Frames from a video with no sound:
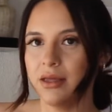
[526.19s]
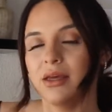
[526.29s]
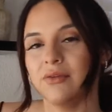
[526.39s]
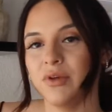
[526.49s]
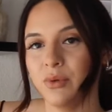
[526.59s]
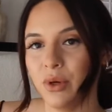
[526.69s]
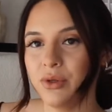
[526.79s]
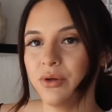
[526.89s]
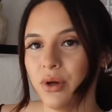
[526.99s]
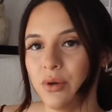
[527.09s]
if you know,
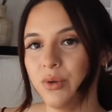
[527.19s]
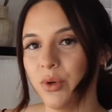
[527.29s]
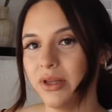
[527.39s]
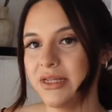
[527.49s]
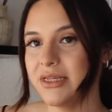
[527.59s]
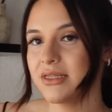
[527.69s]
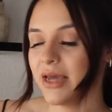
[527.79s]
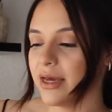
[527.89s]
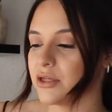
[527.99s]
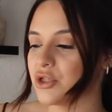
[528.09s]
you know, New Orleans is
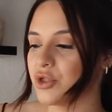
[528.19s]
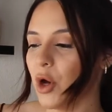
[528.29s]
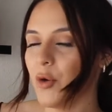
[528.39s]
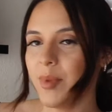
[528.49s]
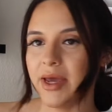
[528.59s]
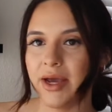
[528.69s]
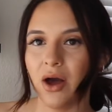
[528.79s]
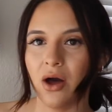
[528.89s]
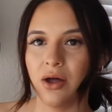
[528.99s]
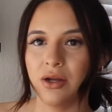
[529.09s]
like so big
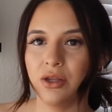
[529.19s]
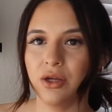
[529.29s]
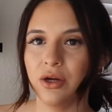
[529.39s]
on